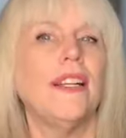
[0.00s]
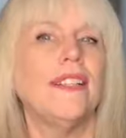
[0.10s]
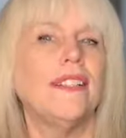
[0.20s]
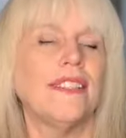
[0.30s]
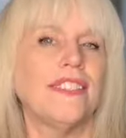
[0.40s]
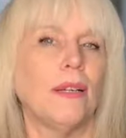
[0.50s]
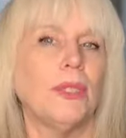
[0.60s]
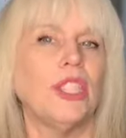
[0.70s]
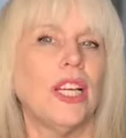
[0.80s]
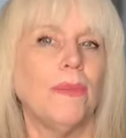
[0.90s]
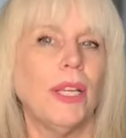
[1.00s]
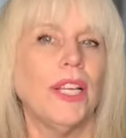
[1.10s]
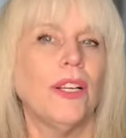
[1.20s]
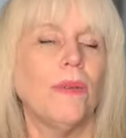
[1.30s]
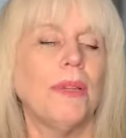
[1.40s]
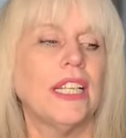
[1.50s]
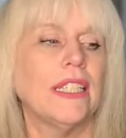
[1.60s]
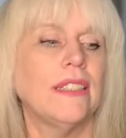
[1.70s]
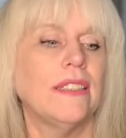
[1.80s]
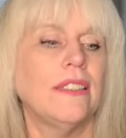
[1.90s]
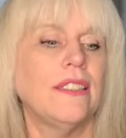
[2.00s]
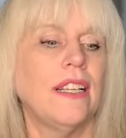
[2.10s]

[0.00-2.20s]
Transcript: in the summertime here because